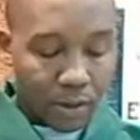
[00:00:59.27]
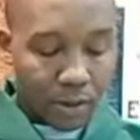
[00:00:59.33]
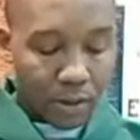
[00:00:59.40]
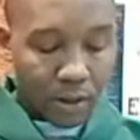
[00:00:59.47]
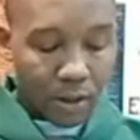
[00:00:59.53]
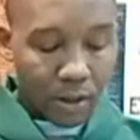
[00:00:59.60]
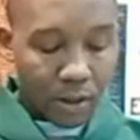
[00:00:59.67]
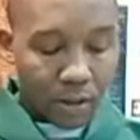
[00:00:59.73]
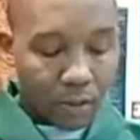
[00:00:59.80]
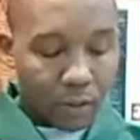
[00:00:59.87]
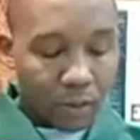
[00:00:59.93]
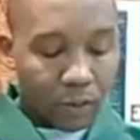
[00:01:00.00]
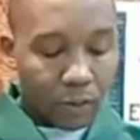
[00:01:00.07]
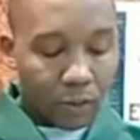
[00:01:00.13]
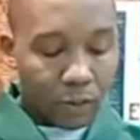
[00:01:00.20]
And all
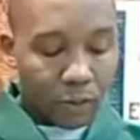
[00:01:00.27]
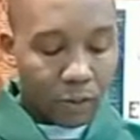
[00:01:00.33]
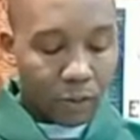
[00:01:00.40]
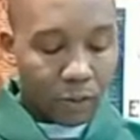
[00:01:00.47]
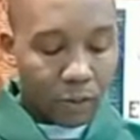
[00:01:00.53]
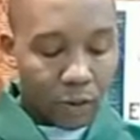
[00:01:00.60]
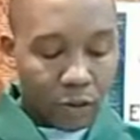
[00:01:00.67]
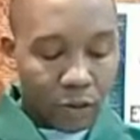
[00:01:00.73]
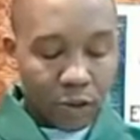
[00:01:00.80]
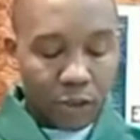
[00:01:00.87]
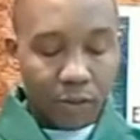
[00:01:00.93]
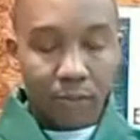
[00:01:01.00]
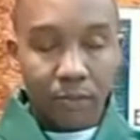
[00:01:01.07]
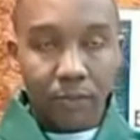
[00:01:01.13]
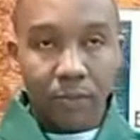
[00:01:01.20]
those who touched
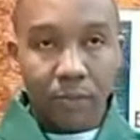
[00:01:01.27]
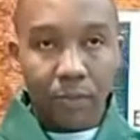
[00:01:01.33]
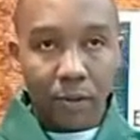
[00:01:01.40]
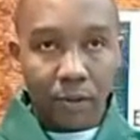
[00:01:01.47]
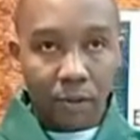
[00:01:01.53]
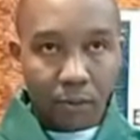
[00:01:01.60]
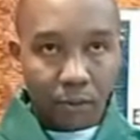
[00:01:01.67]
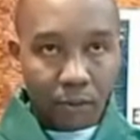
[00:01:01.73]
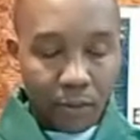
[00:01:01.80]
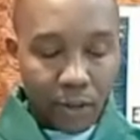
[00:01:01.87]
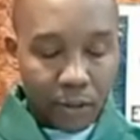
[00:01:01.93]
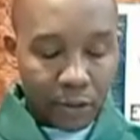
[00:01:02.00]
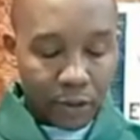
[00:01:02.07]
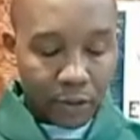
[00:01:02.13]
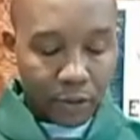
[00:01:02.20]
him were
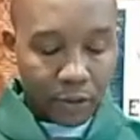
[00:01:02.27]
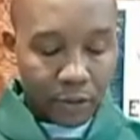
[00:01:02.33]
cured.